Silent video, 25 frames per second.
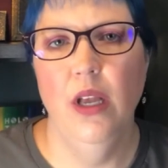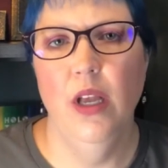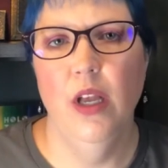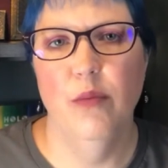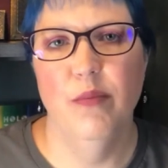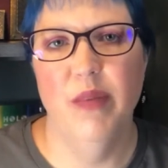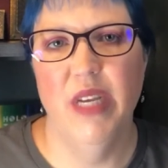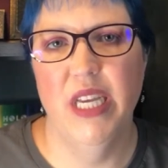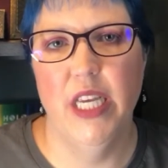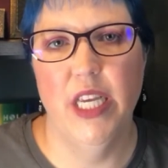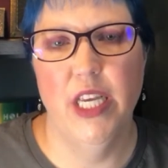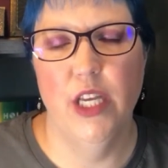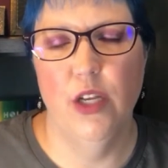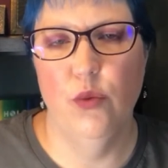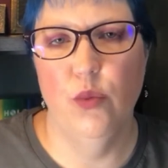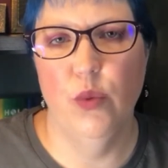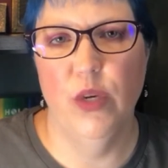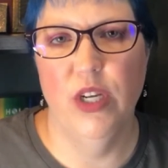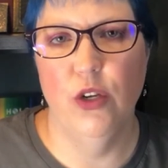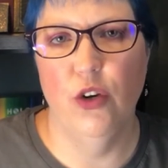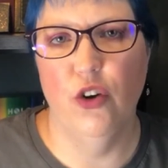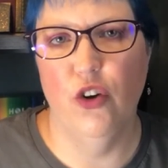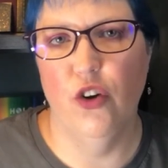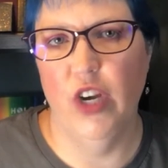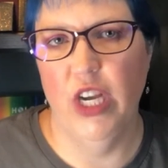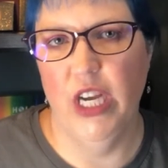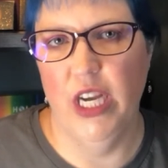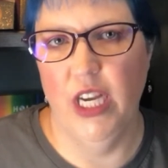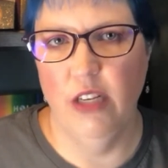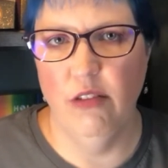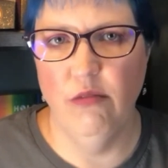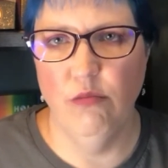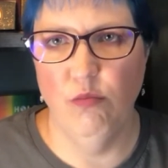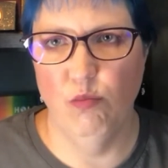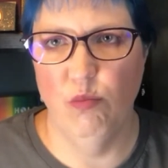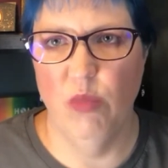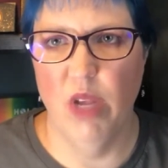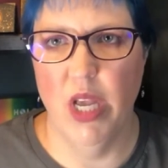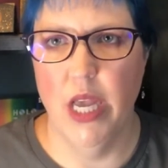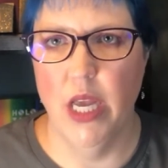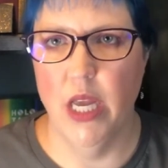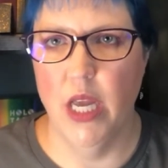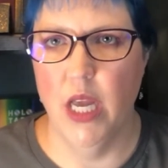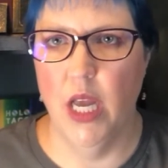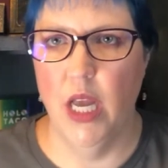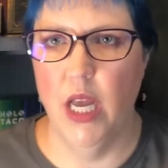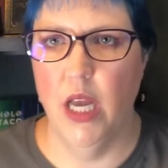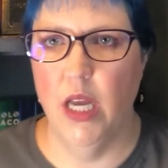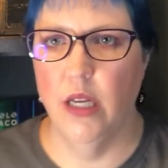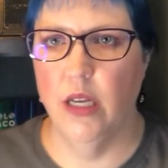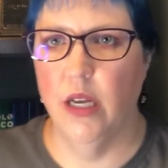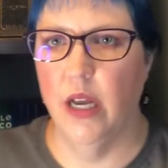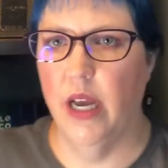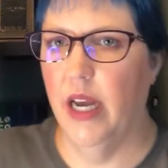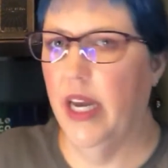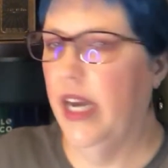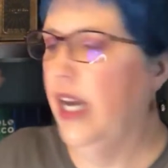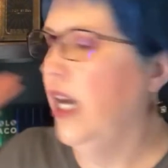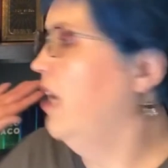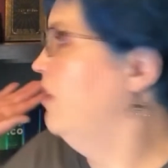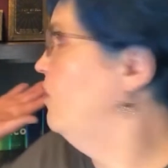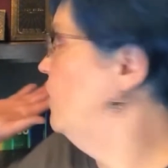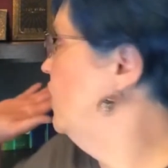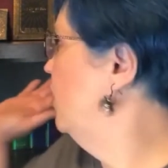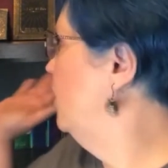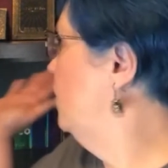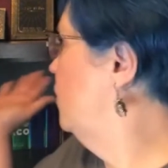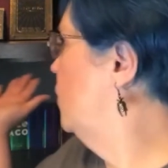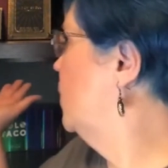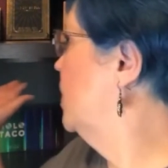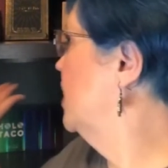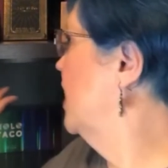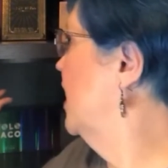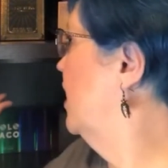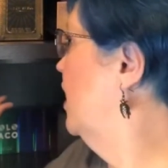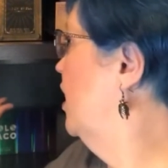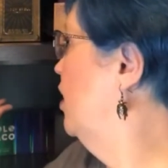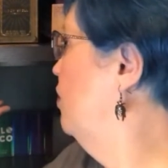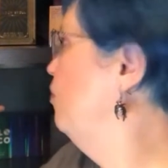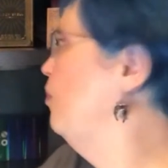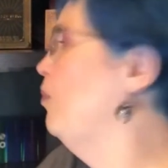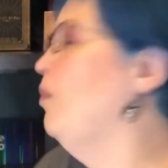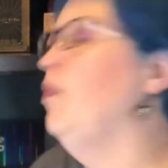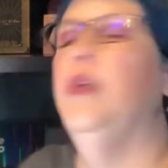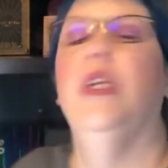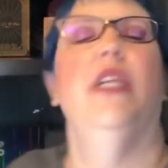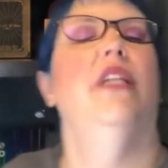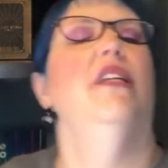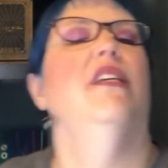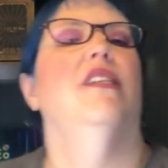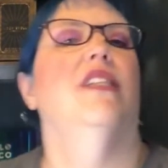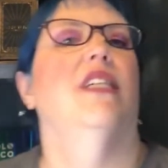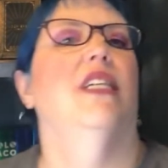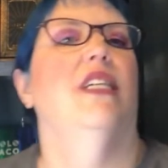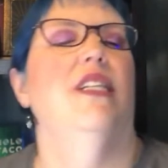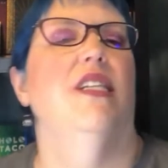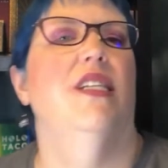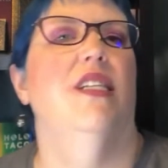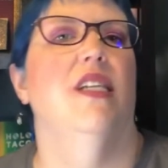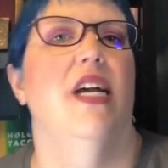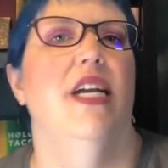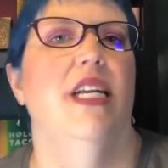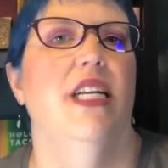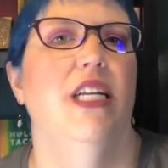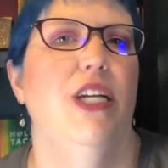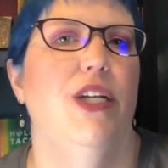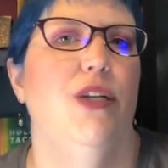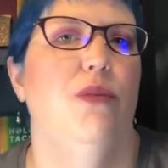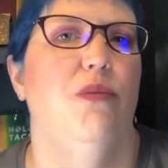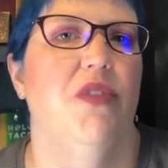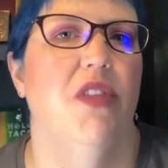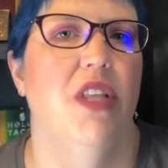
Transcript: My kid went green, and I have a new setup because I decided